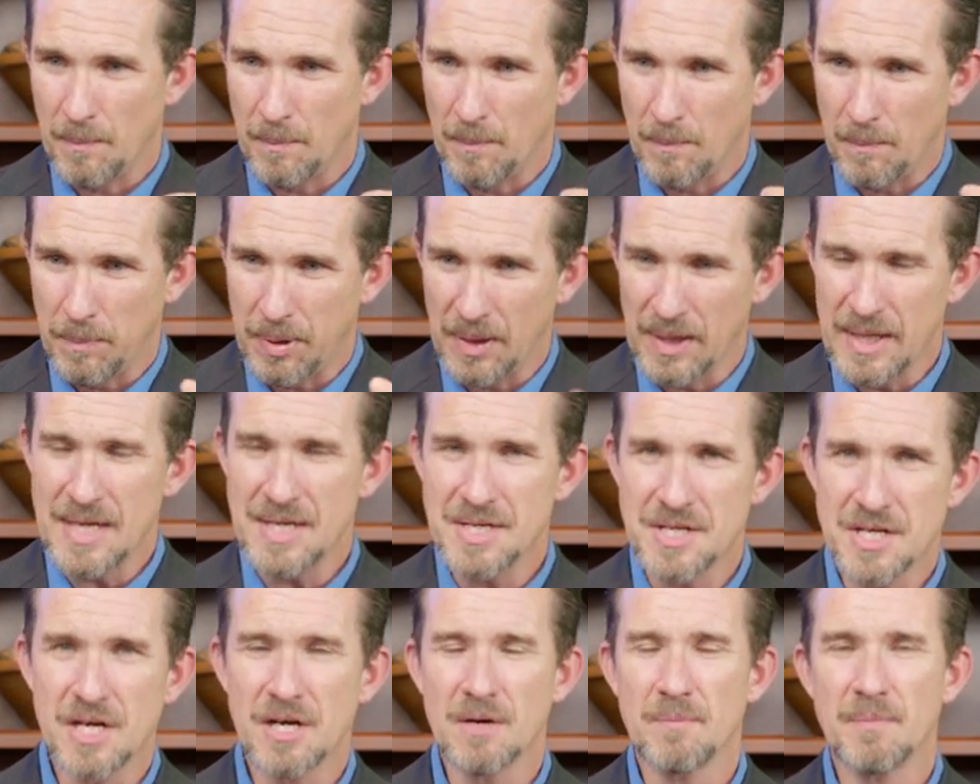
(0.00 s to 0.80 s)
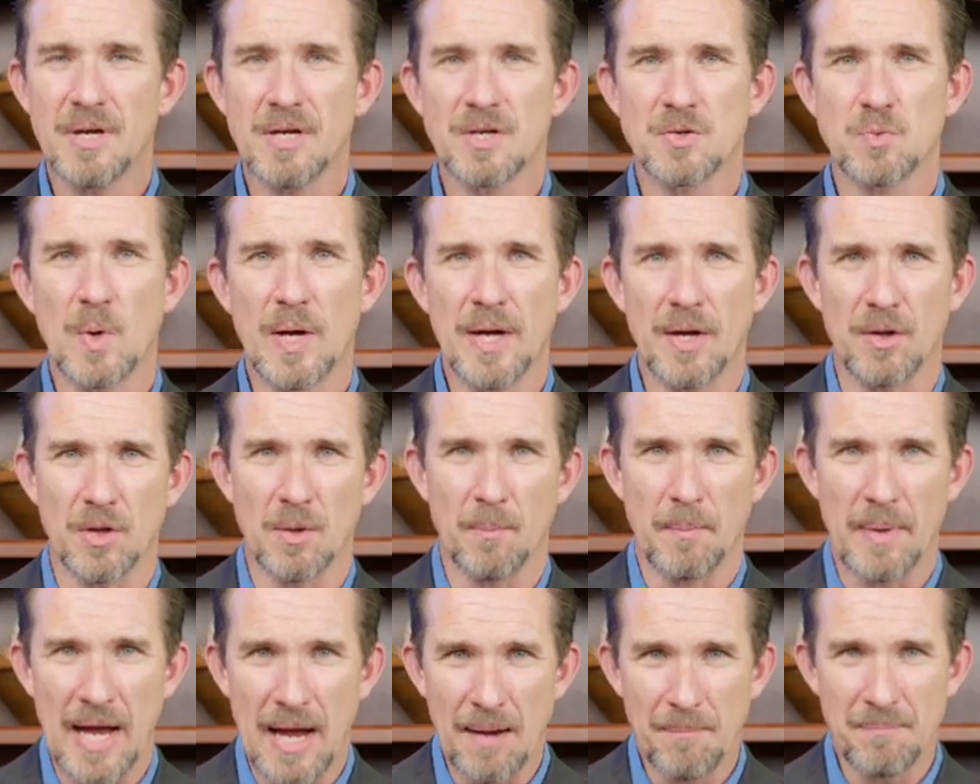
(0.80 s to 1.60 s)
please hear me as well that
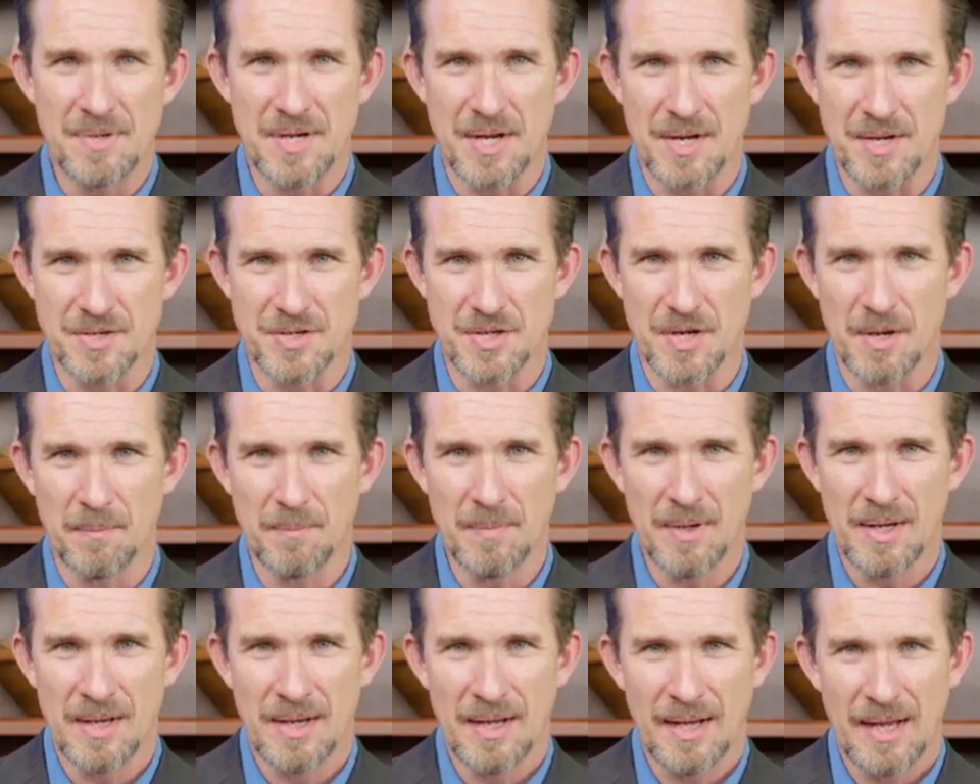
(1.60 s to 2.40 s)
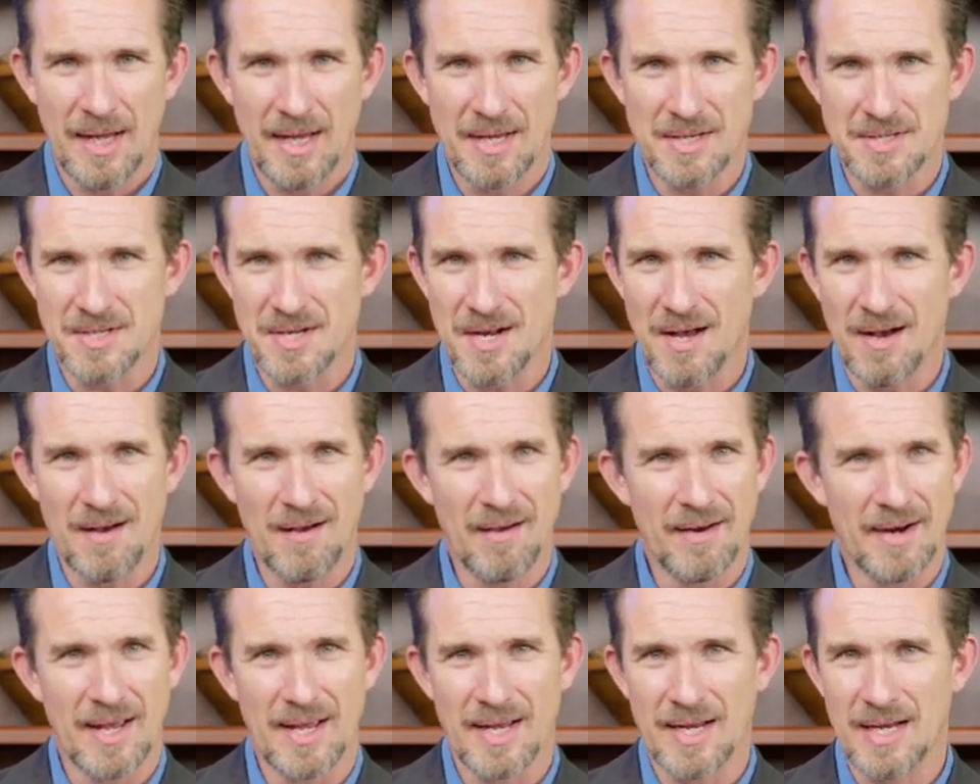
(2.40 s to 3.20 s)
baptism is
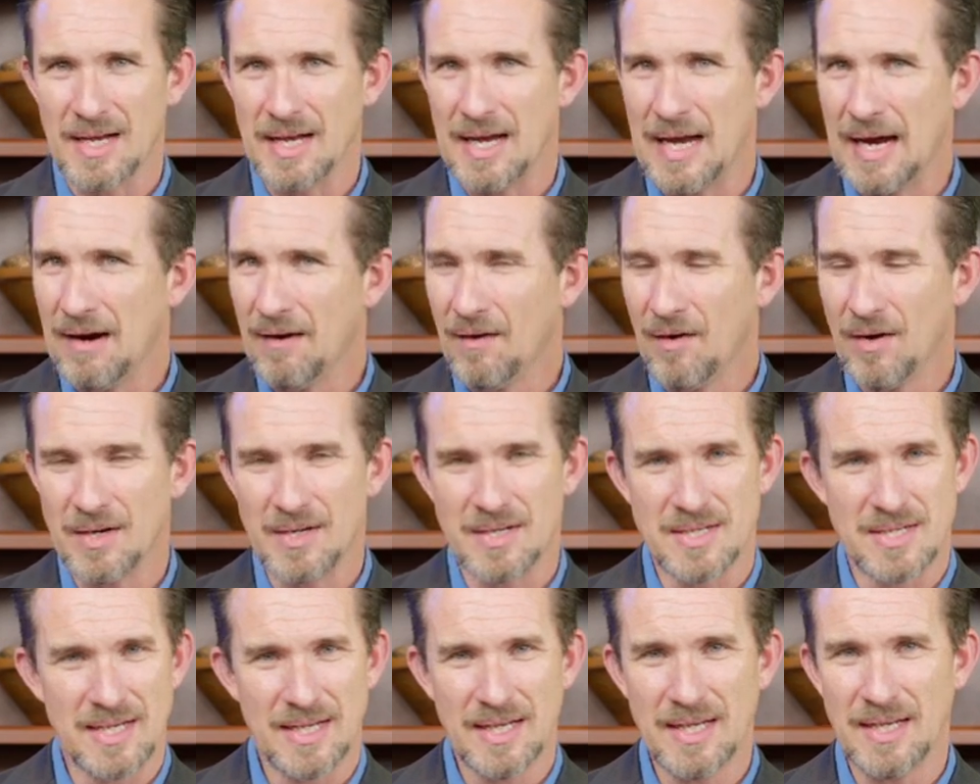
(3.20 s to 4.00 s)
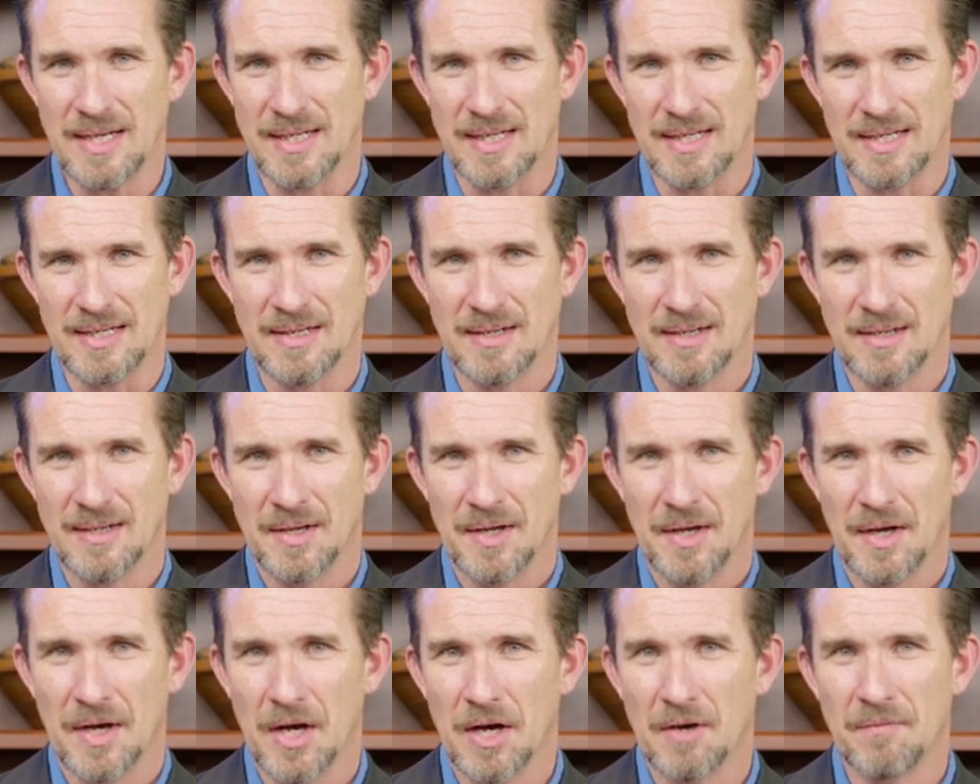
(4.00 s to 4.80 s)
not a guarantee
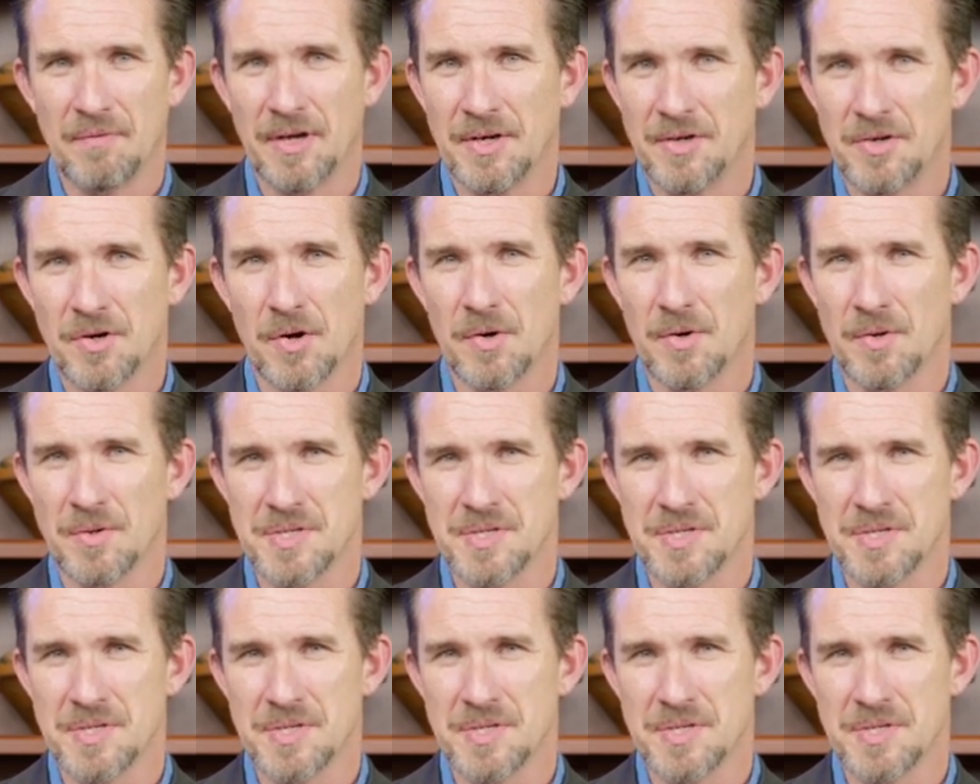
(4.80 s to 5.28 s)
of eternal